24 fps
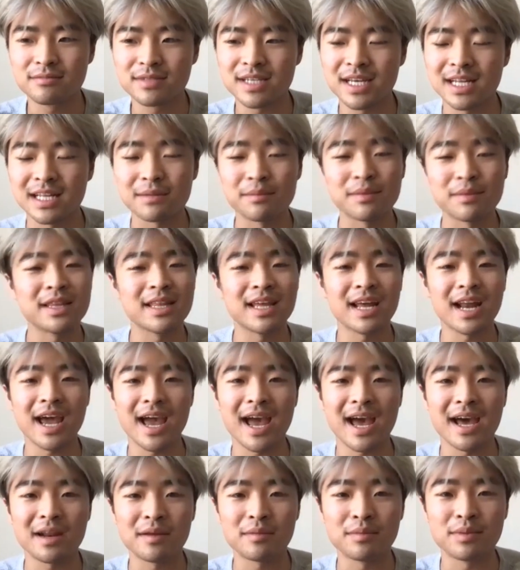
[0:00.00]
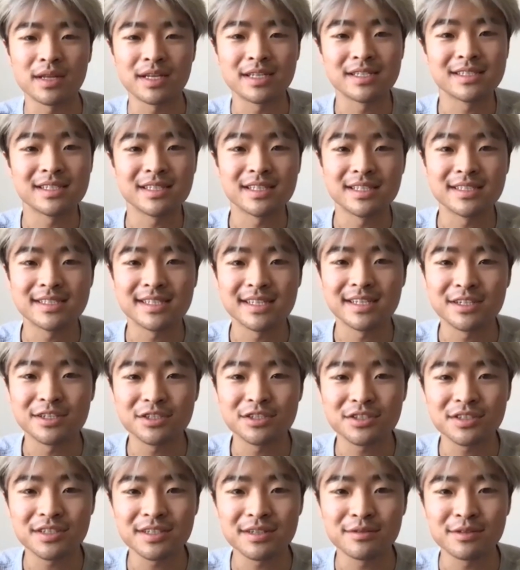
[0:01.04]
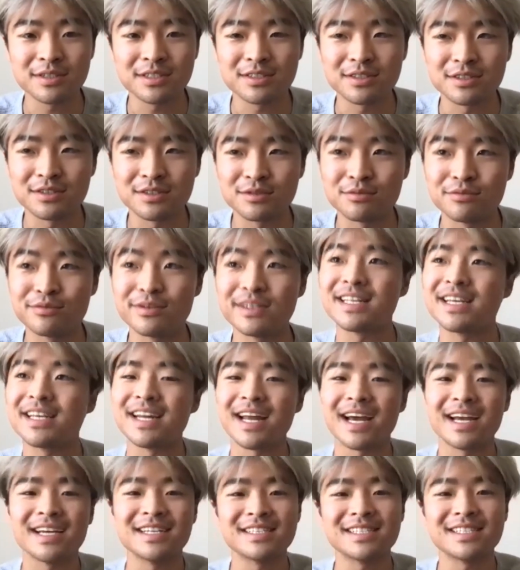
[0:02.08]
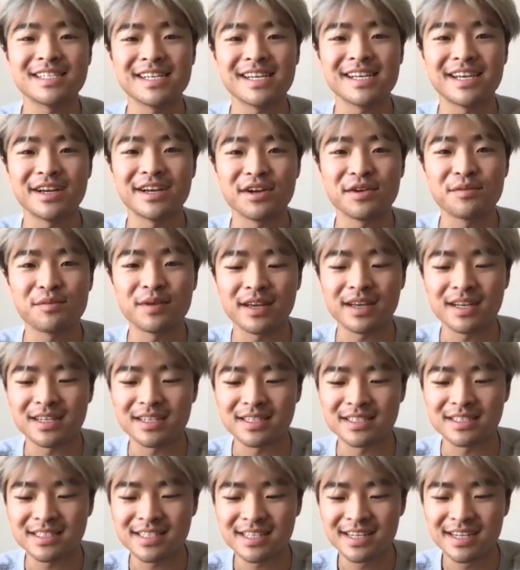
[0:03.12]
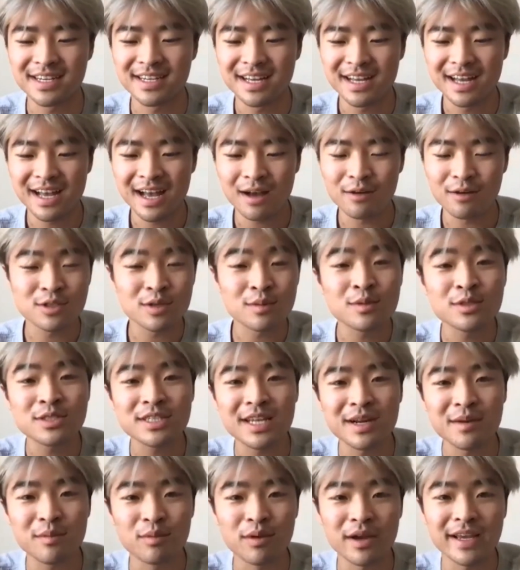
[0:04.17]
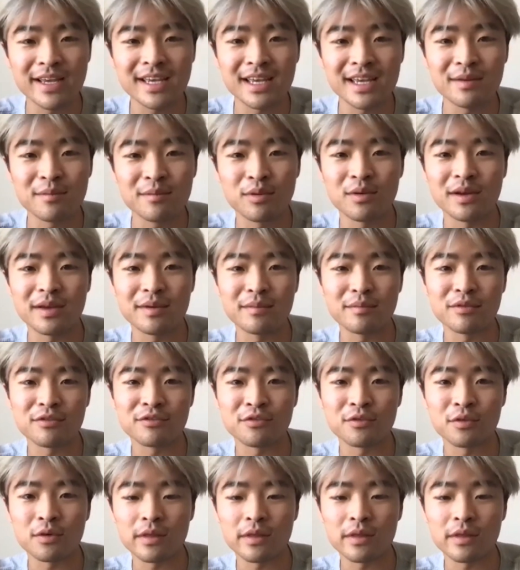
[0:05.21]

telling me that I had a place in this industry, which is really nice to hear because I was almost at a breaking point before